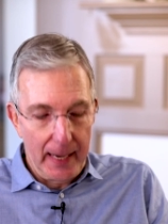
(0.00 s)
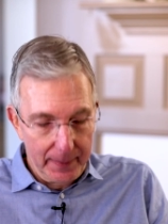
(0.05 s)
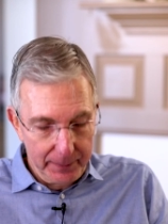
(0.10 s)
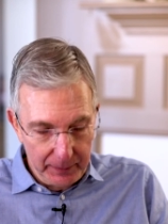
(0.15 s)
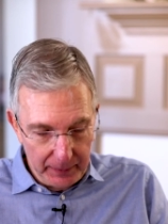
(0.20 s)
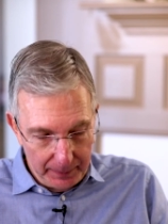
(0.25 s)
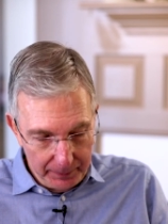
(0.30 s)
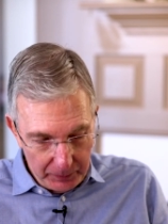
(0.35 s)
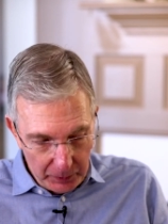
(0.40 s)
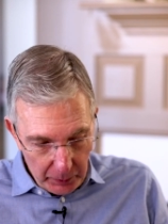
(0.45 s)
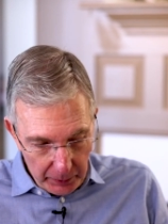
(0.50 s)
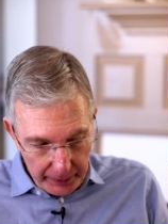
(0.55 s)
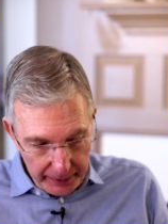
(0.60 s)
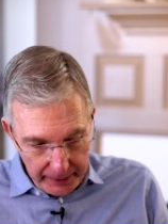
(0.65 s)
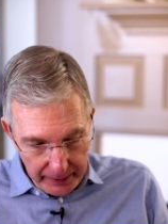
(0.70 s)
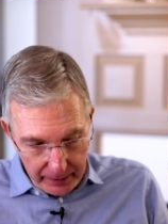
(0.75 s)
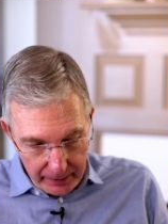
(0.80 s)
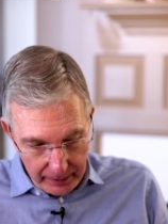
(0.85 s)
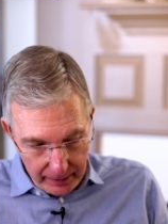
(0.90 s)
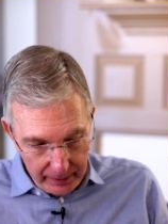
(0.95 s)
I'm, I'm
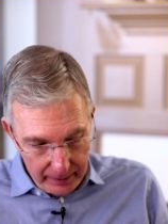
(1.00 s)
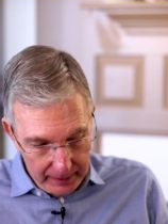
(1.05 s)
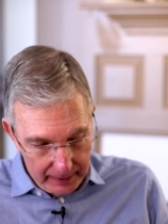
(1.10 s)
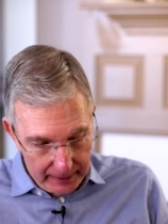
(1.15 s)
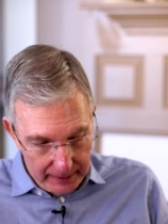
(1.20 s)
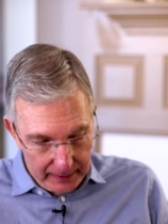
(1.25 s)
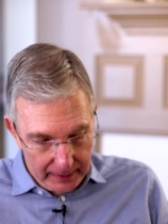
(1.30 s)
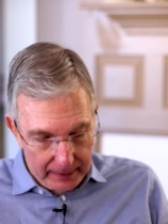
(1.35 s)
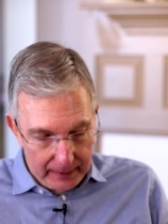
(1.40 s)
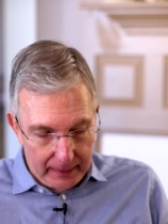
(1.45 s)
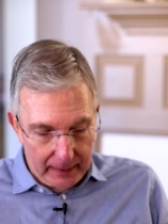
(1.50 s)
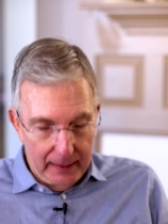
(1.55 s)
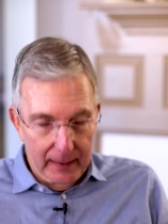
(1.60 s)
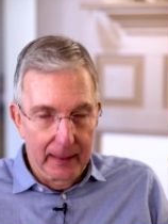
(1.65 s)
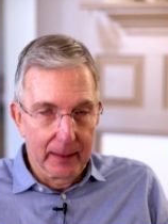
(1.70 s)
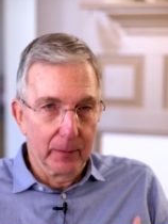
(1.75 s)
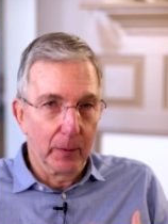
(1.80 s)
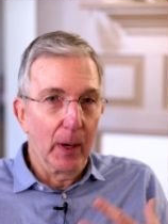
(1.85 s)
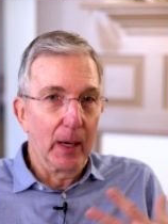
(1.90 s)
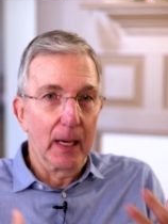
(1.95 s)
going to
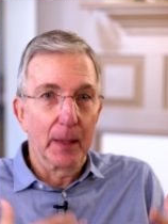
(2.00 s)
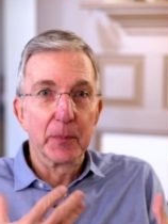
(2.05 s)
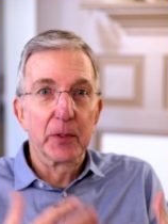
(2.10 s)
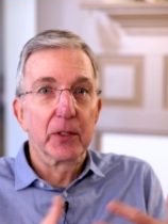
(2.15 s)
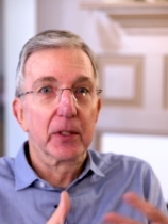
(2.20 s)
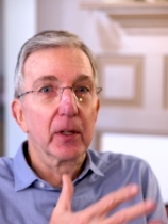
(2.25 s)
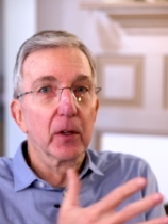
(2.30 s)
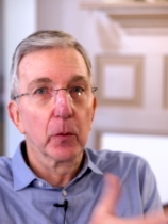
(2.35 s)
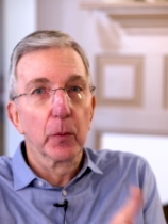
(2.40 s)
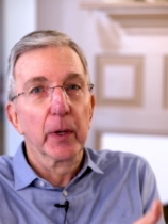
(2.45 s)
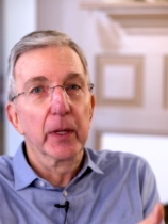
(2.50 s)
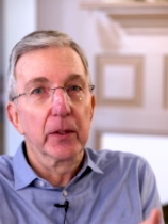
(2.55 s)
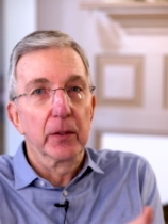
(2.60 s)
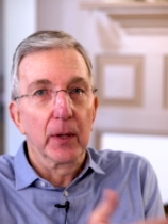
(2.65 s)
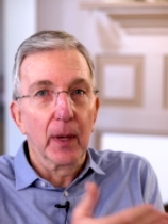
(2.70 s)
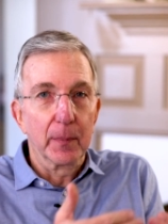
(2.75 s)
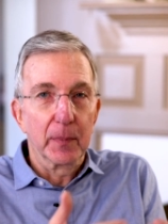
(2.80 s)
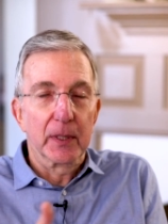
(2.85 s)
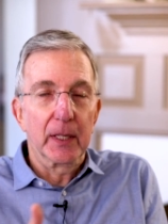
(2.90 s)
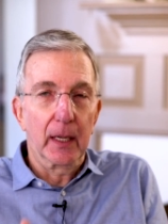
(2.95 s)
uh, while I'm still with
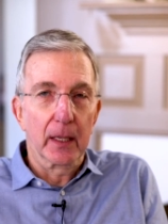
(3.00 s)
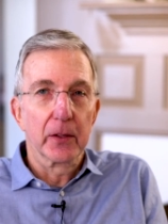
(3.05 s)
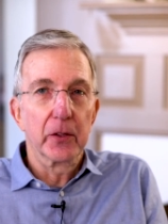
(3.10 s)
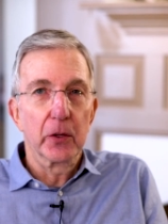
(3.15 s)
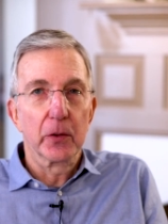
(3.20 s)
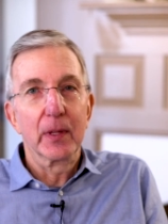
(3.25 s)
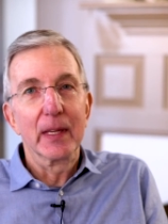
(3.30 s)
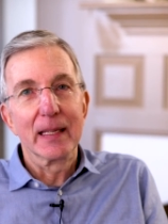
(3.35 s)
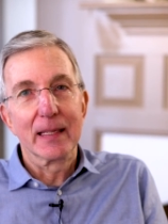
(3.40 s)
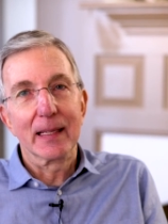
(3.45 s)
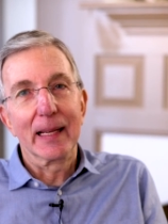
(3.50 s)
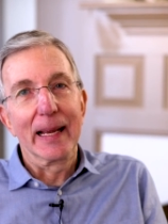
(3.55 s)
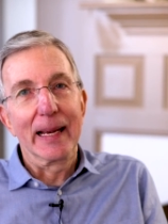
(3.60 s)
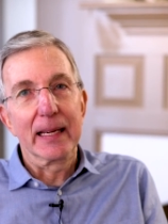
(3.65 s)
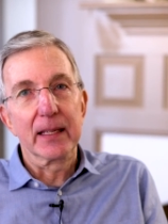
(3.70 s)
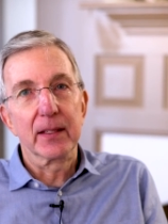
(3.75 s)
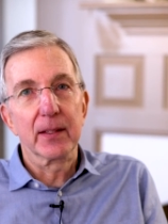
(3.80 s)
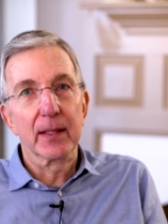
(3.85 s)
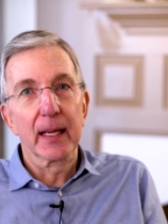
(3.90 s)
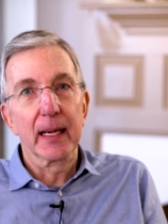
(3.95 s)
you, I'm telling you these
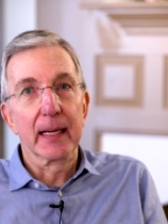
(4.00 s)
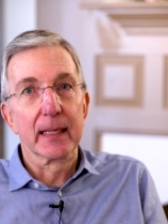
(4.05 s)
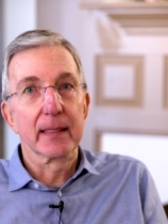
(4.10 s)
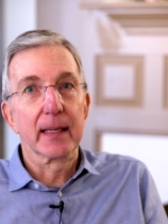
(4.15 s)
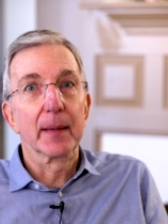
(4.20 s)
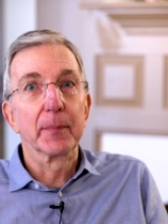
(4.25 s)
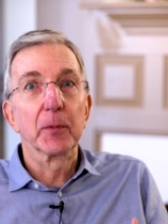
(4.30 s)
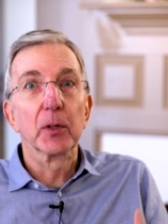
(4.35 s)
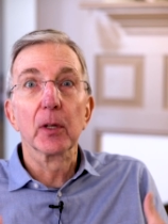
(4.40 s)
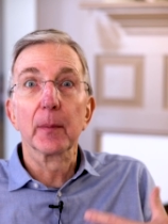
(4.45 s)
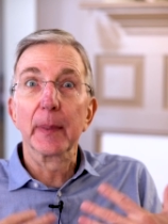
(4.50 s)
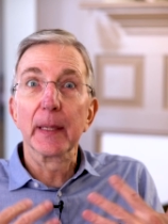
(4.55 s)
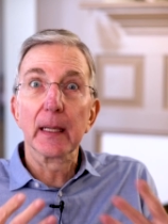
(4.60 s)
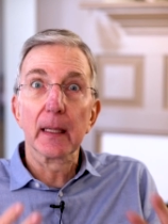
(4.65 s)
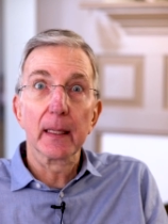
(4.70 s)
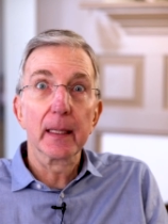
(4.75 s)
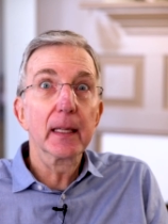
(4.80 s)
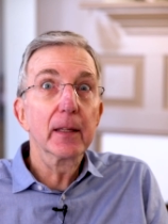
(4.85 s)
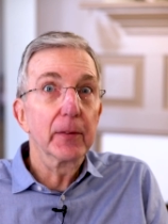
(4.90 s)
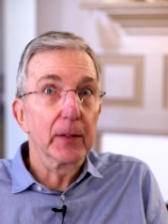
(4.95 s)
last things. I'm going to be
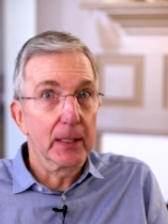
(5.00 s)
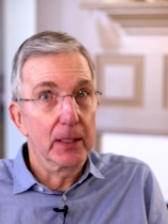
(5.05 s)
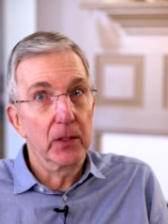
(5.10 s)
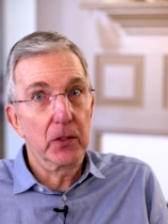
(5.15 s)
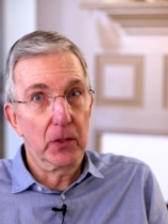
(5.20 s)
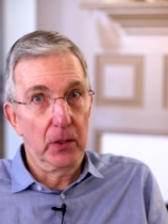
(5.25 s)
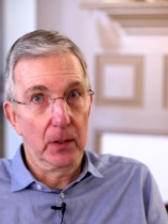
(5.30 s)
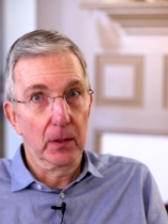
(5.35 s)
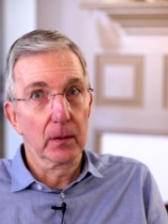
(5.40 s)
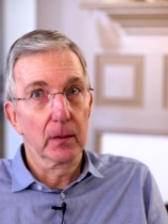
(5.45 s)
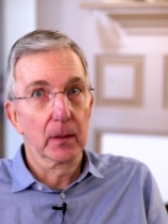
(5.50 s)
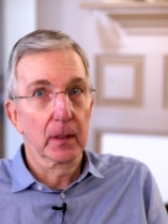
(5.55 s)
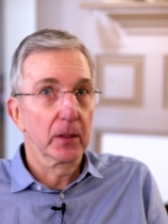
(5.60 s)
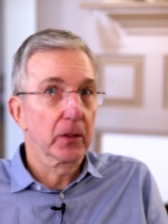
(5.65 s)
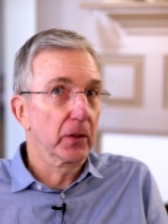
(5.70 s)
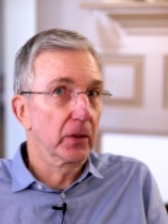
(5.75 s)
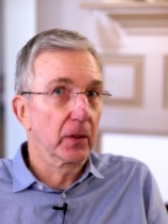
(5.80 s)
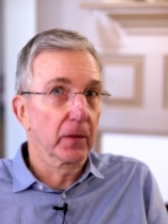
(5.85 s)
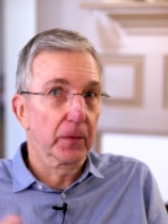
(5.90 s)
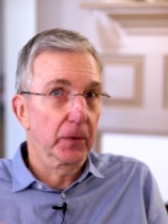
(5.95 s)
leaving soon. In
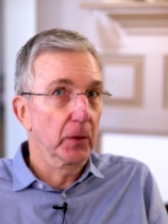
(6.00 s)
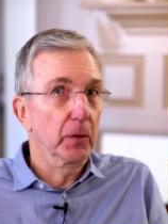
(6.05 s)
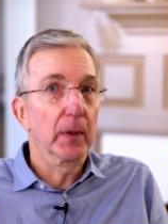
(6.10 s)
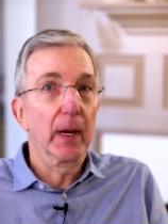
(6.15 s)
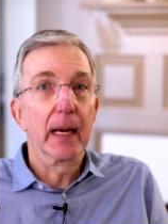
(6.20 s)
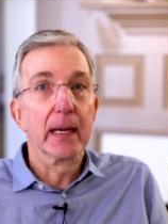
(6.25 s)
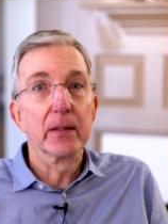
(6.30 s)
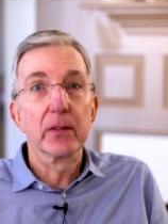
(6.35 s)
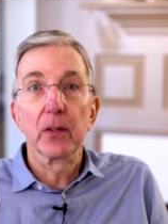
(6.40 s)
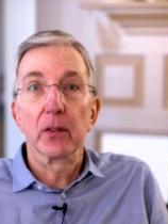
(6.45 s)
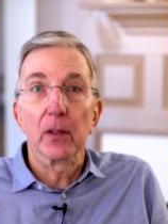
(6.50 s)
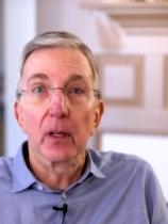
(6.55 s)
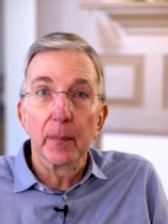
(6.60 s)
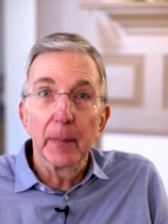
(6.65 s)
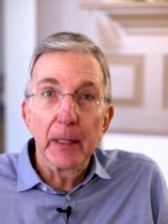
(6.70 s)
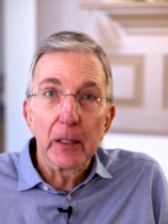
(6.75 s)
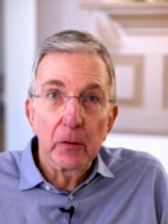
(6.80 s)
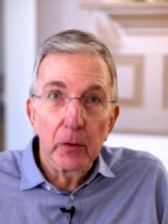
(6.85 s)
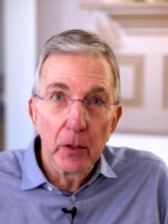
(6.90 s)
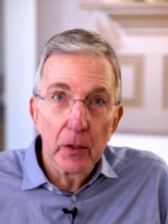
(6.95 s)
just a few days, he's going
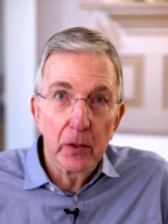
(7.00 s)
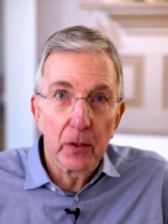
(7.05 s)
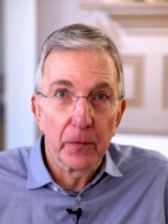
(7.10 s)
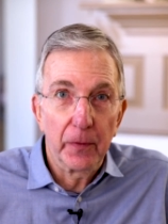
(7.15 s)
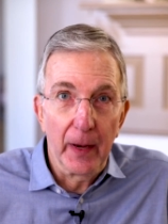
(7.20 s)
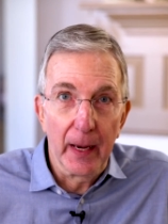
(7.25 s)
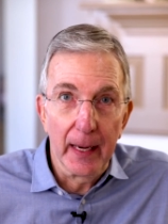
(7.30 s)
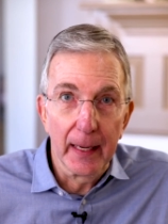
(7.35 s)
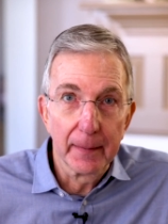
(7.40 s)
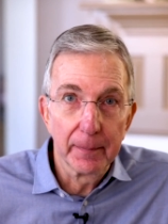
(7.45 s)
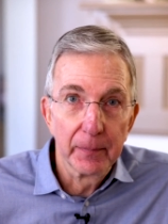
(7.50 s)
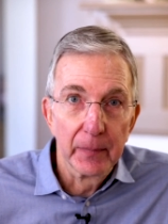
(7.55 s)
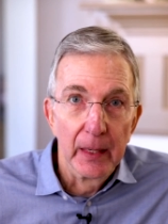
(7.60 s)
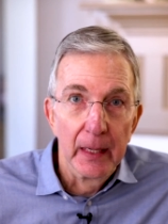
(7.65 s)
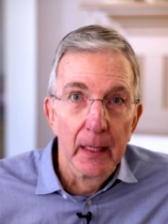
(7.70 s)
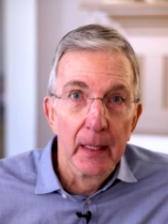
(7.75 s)
to be crucified.